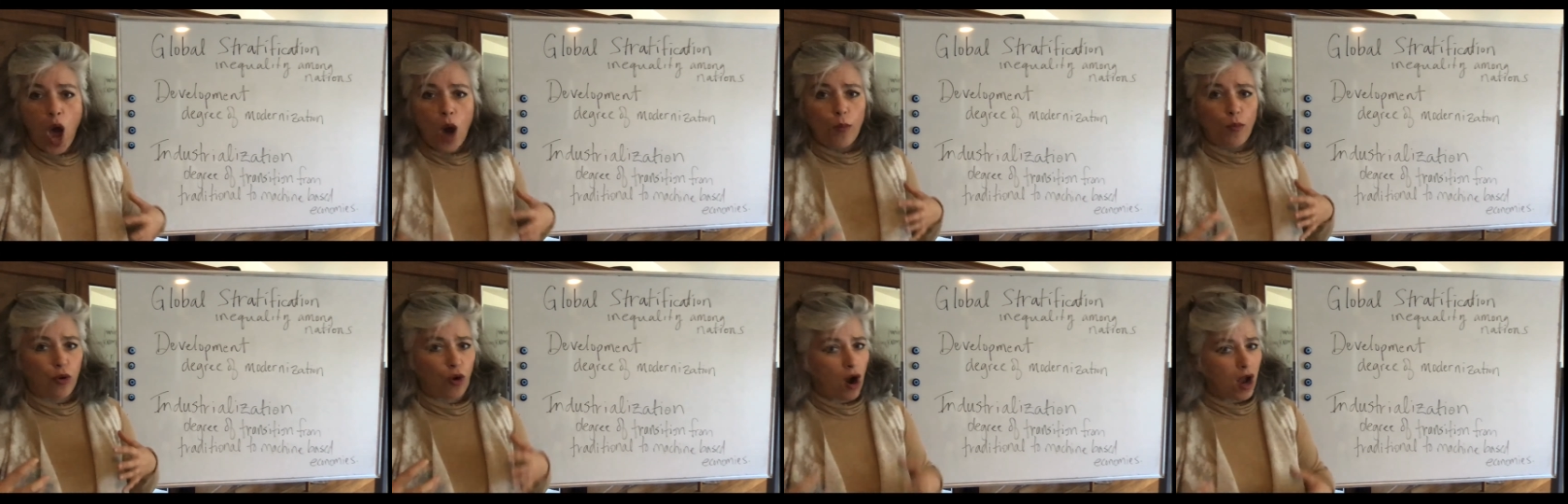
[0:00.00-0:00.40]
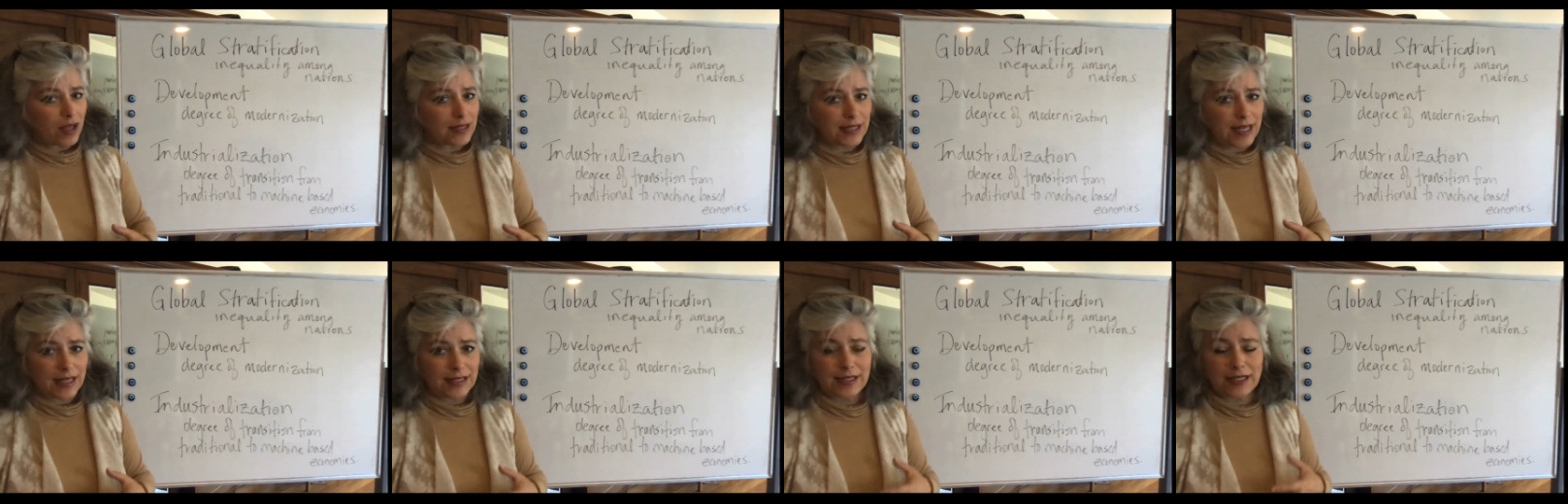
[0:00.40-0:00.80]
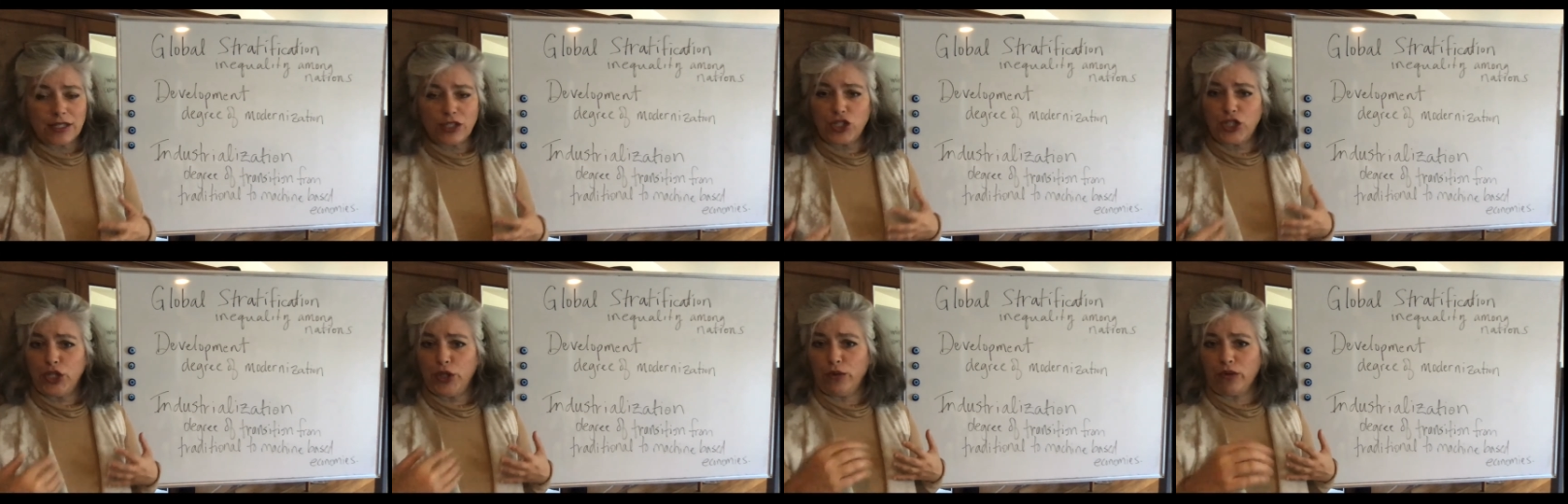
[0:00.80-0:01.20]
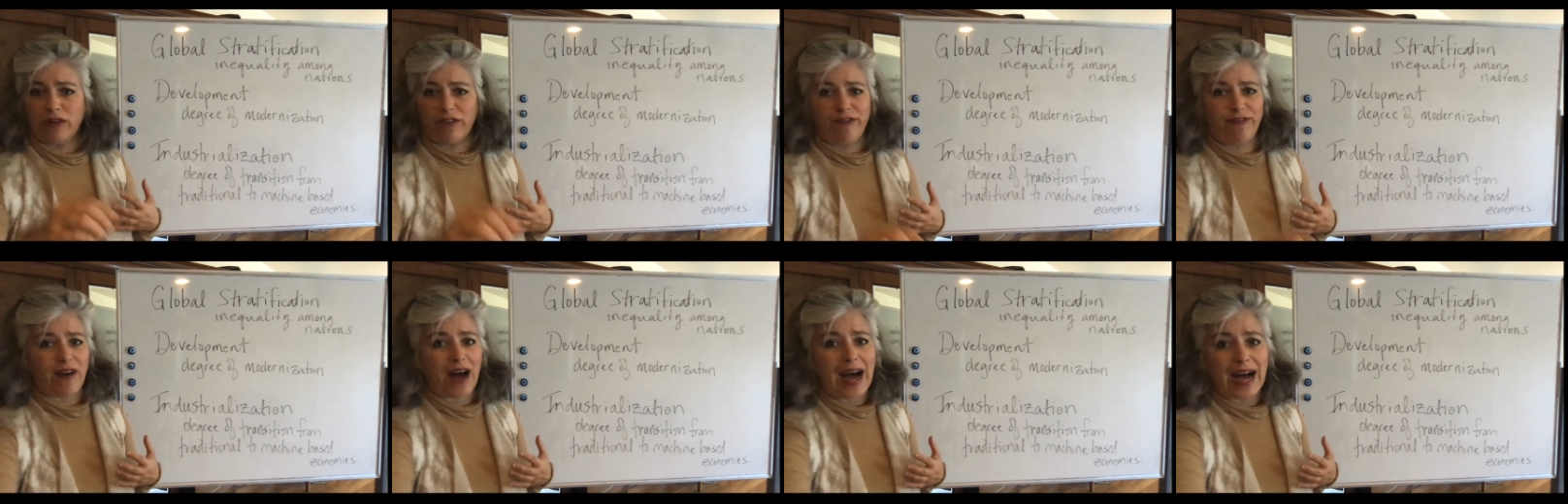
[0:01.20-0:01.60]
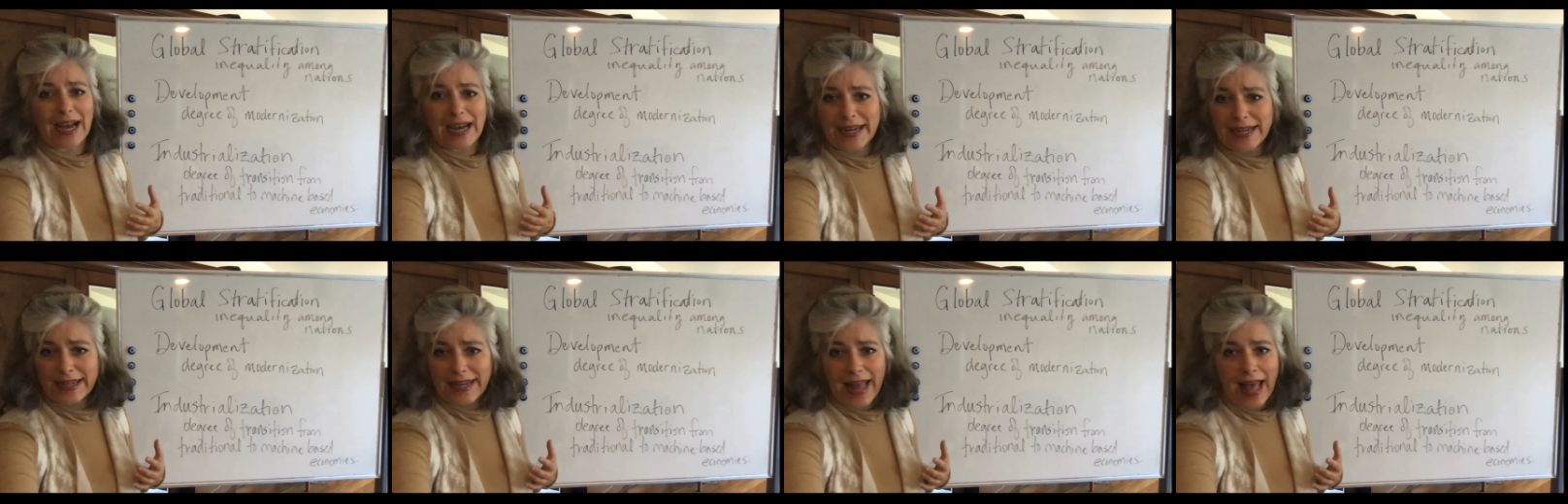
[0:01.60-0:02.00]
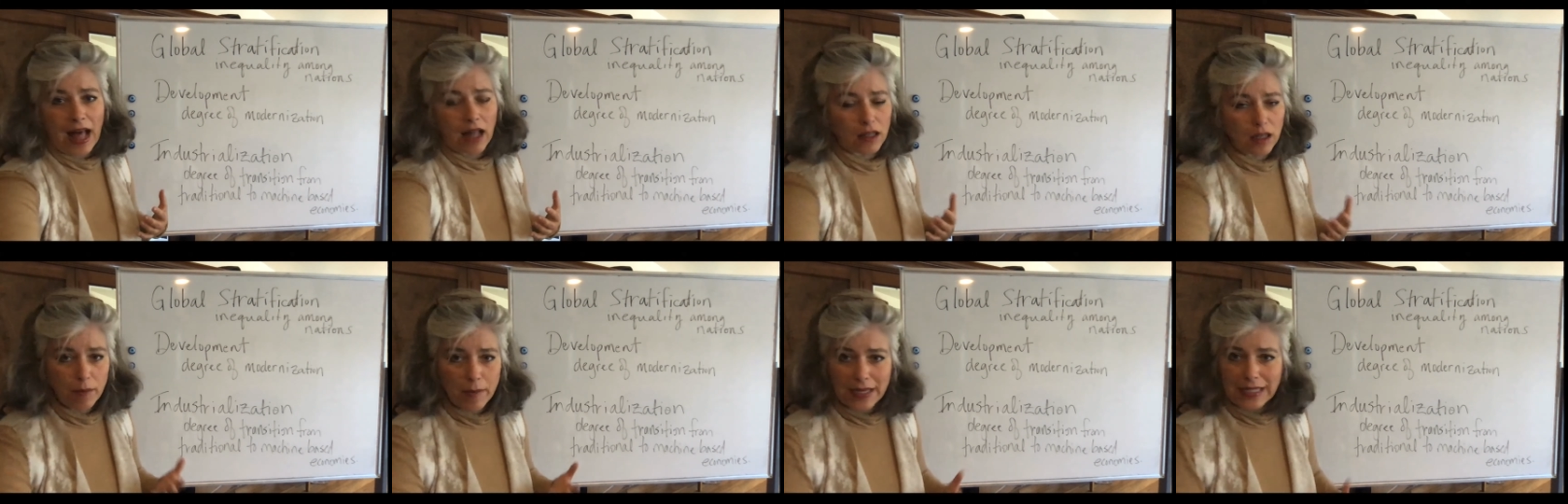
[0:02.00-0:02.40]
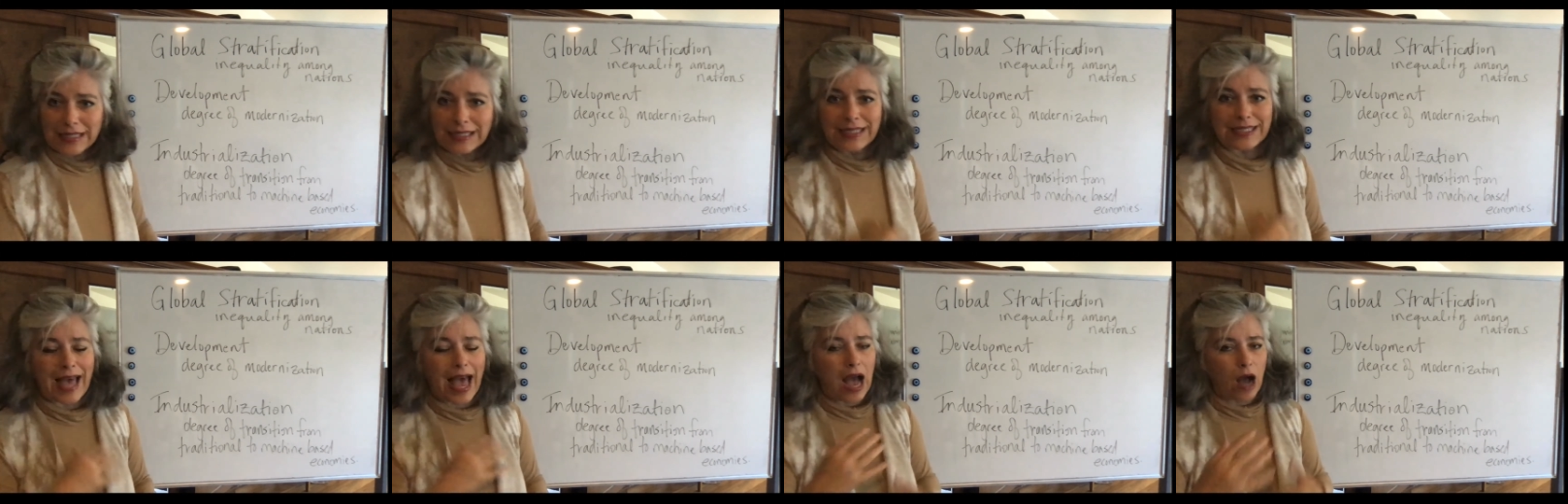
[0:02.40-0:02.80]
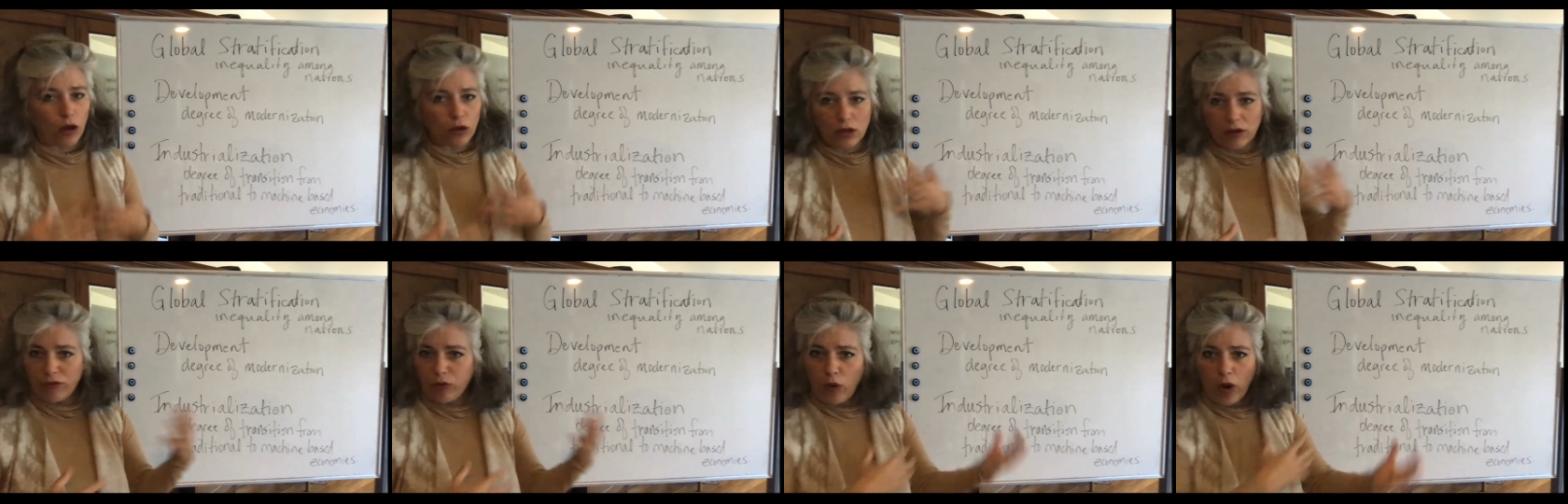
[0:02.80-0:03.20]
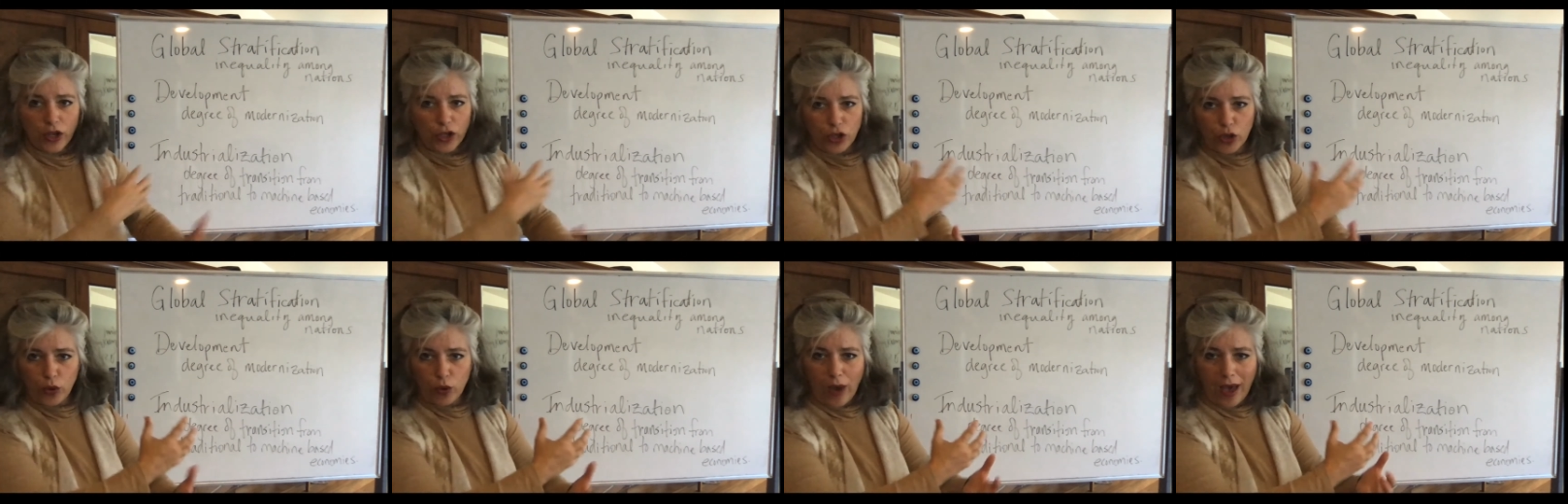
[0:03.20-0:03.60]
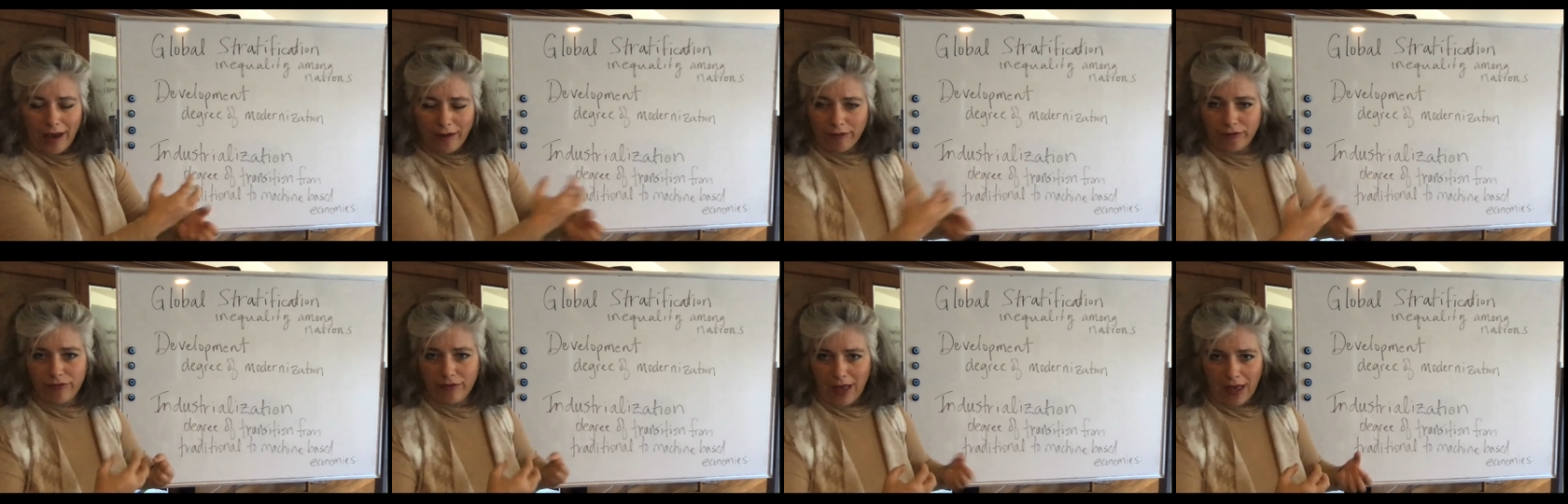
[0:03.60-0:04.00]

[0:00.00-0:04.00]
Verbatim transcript: processes to refine elements out of what you have,